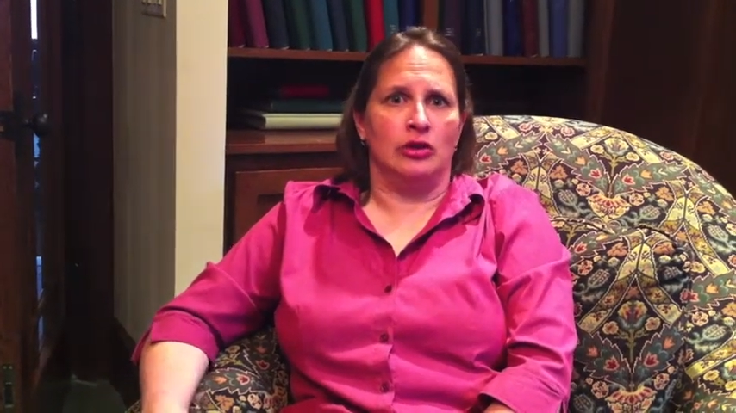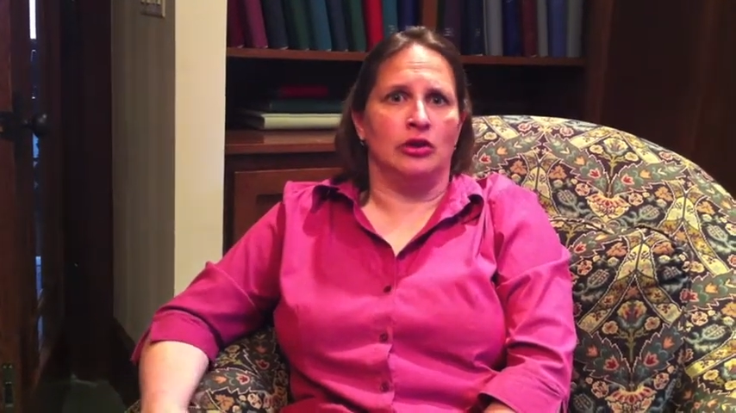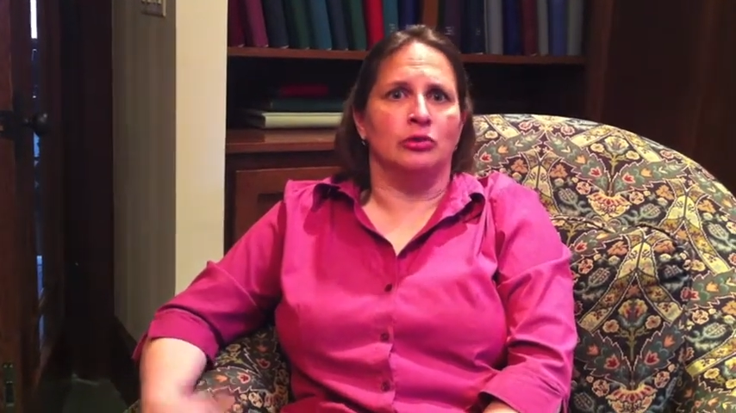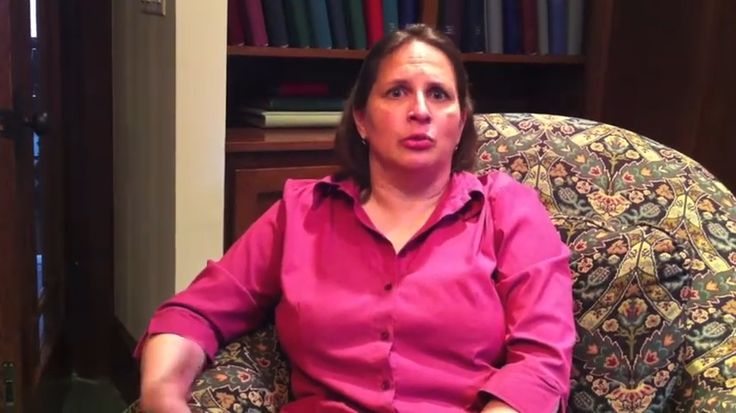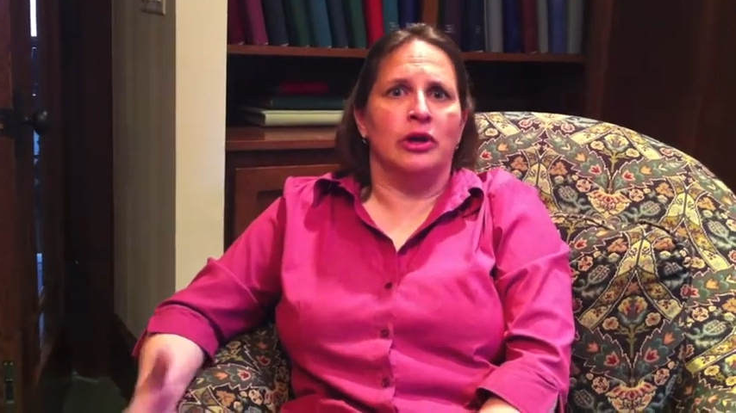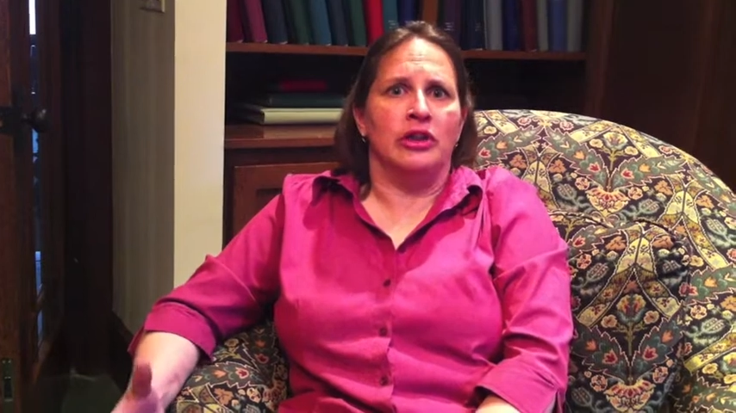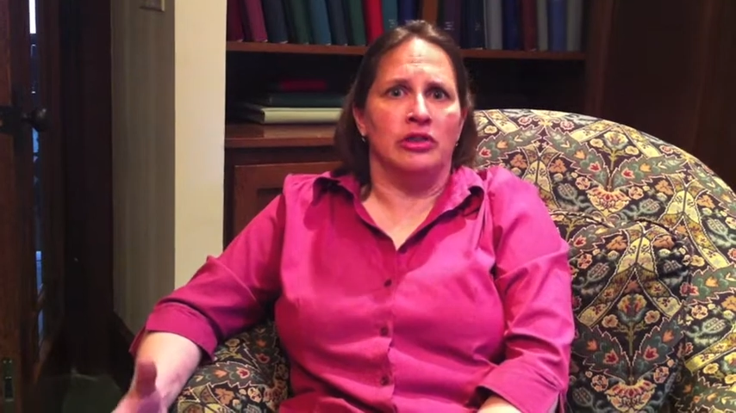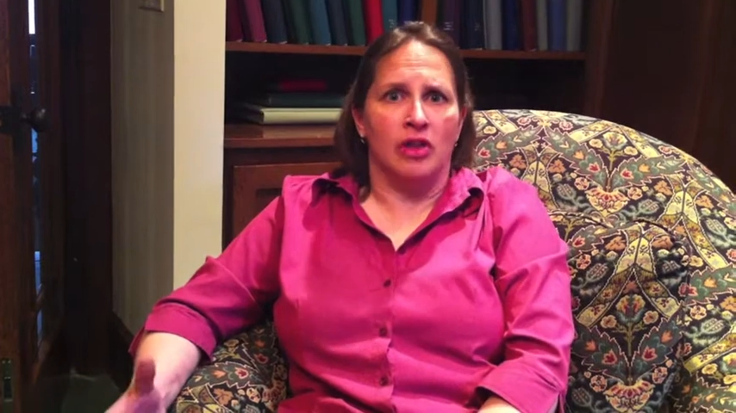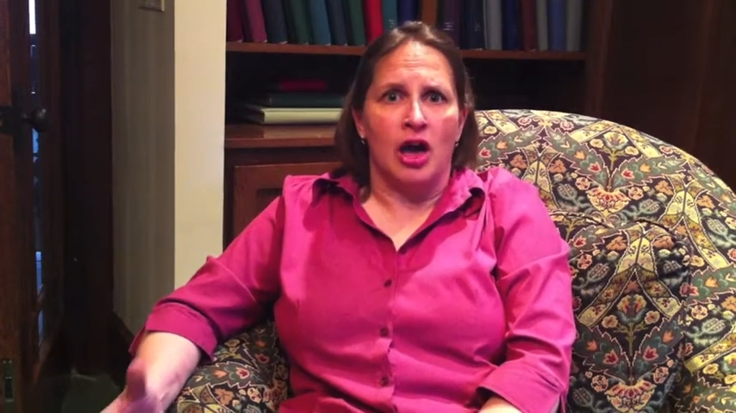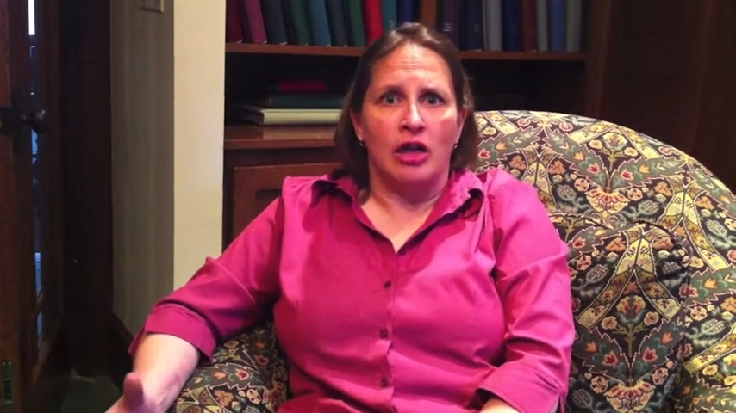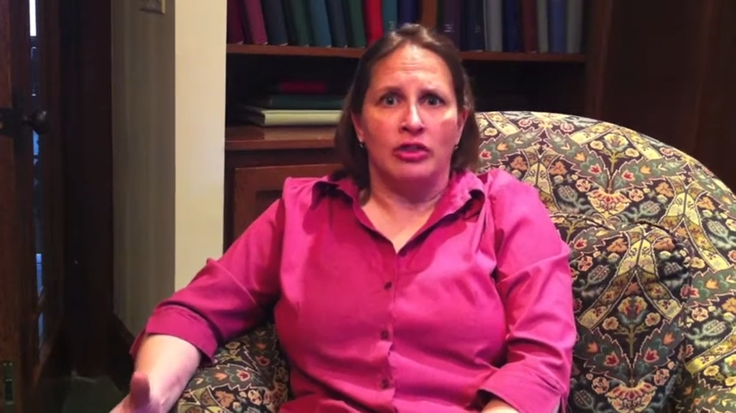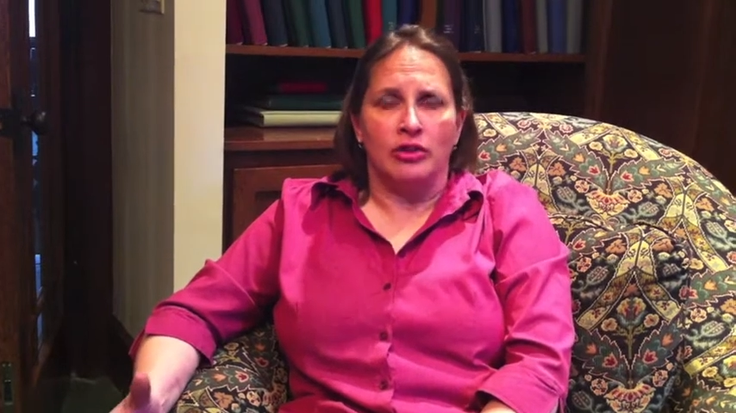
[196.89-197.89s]
You're with
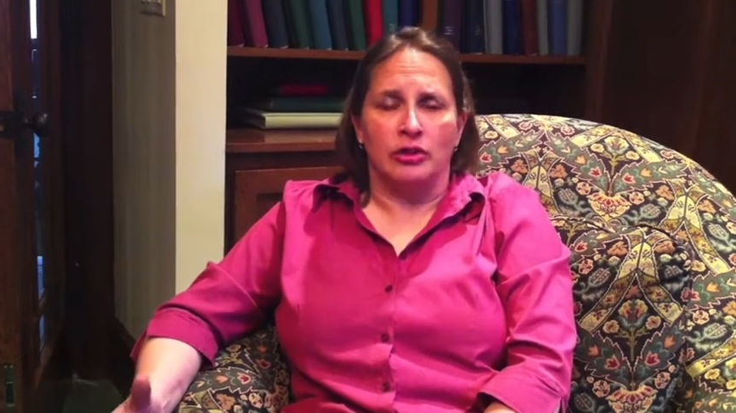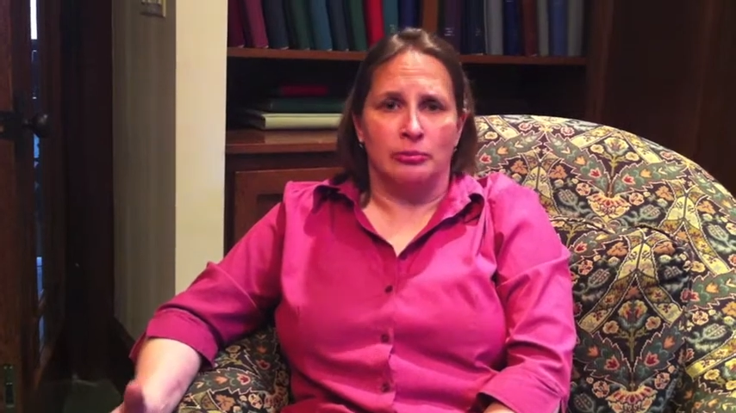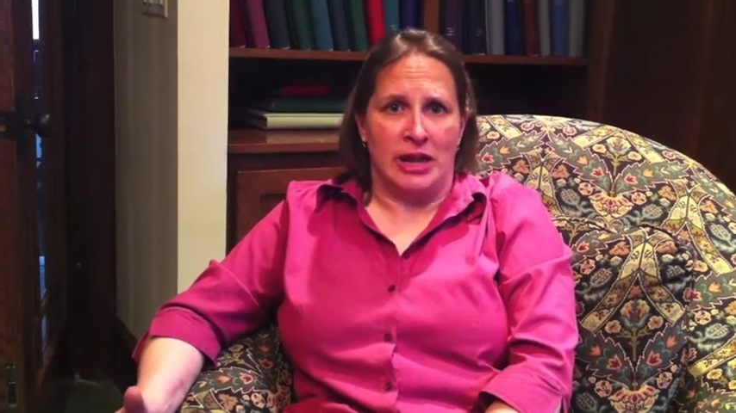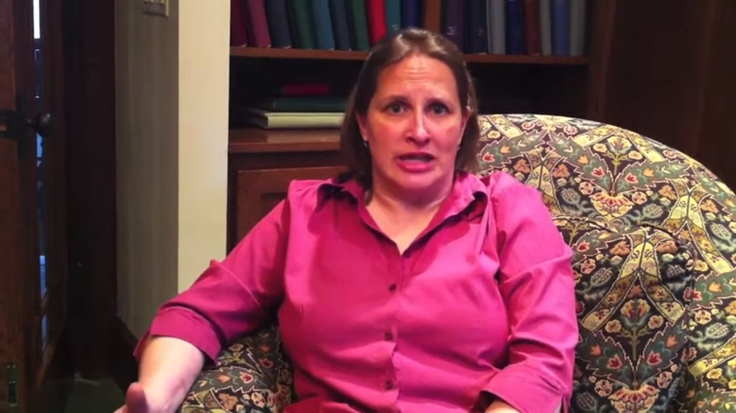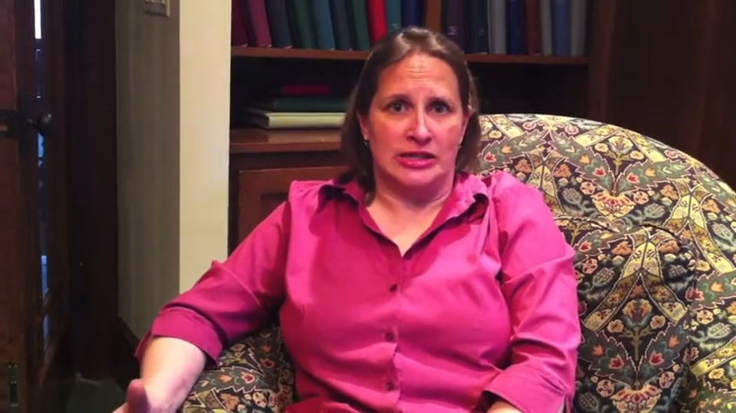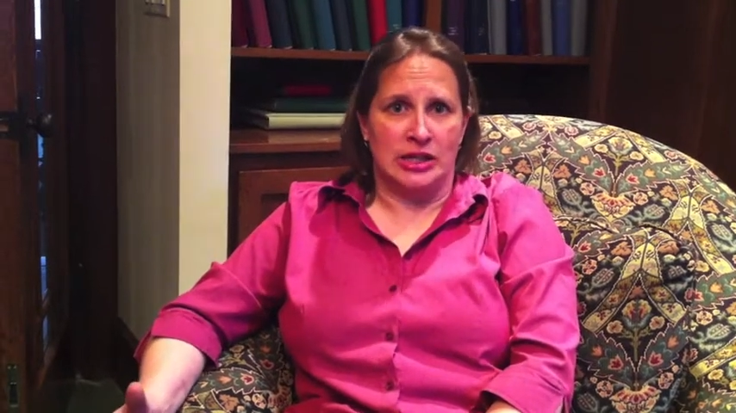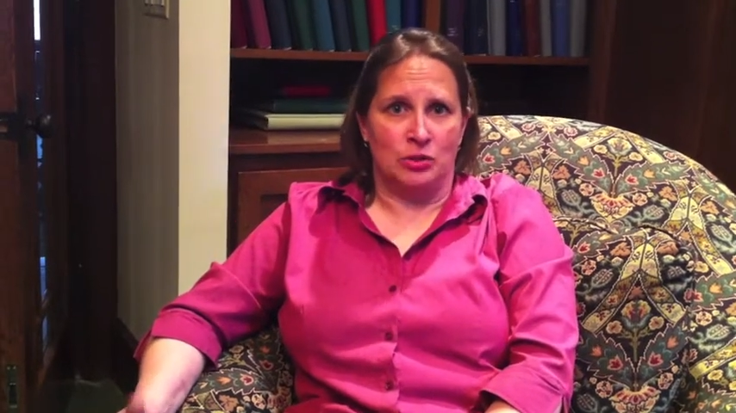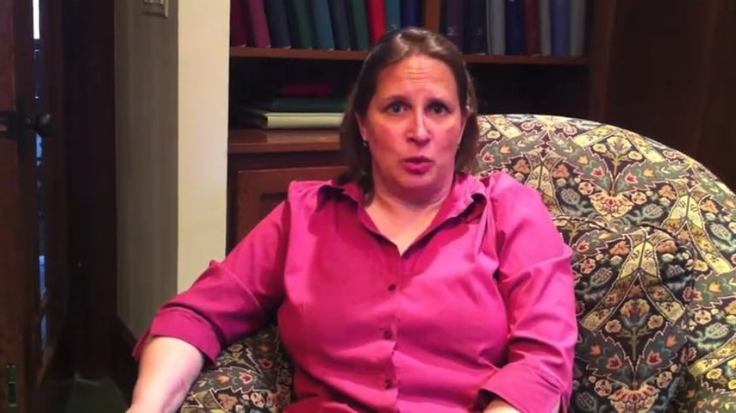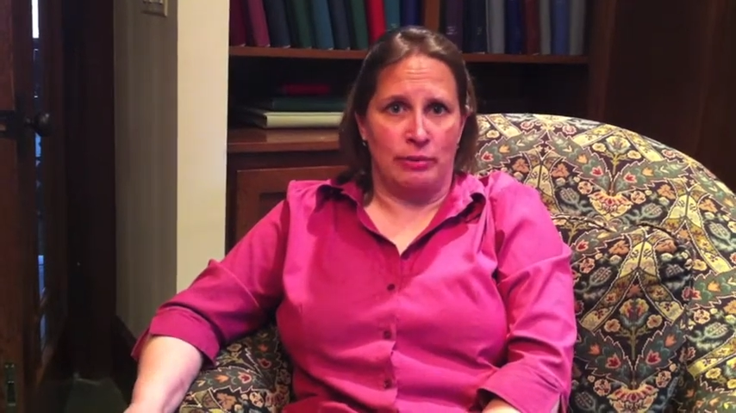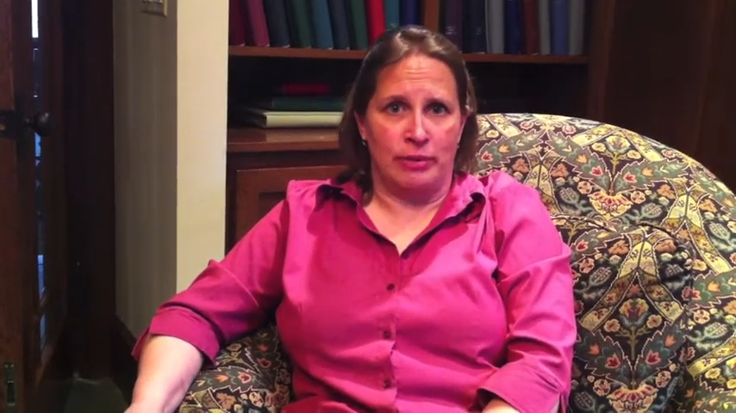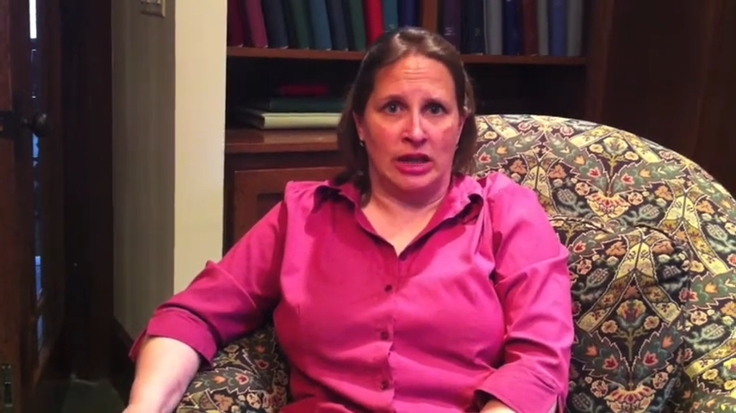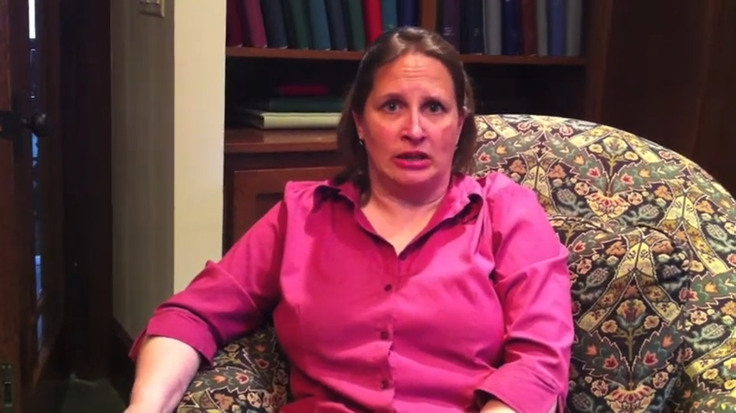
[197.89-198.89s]
other amazing
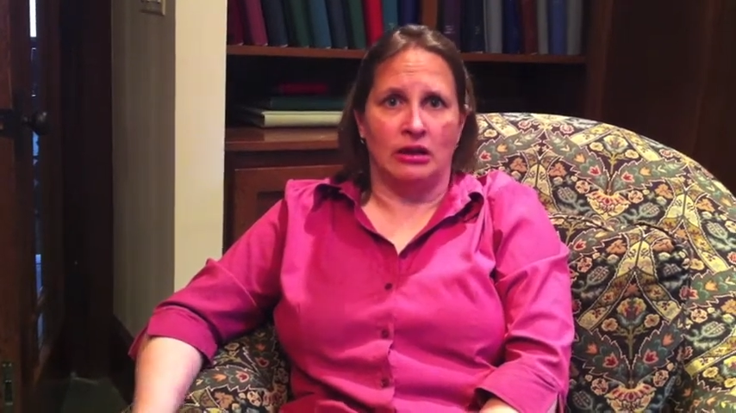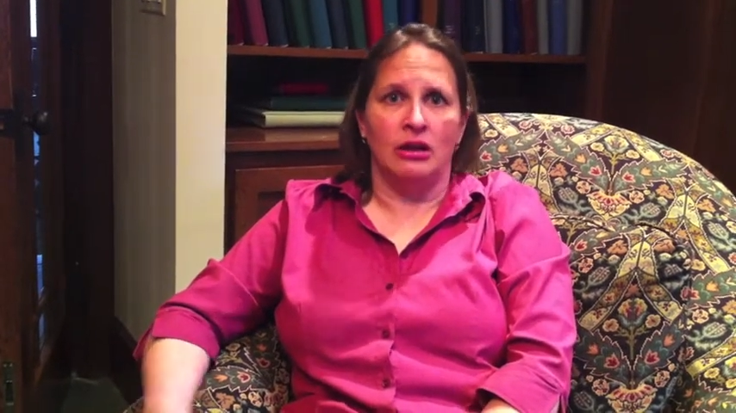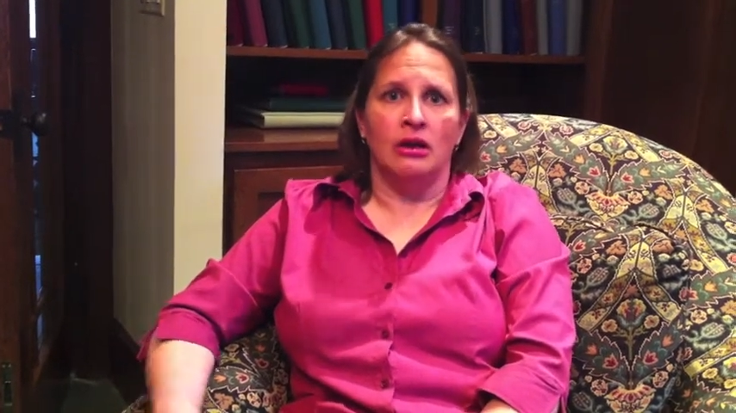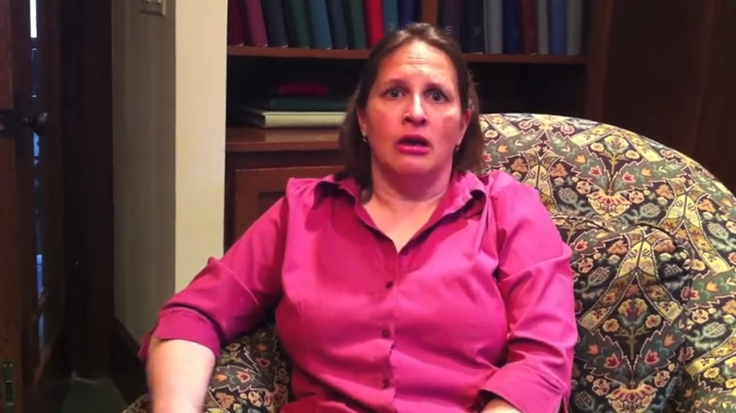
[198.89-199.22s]
women.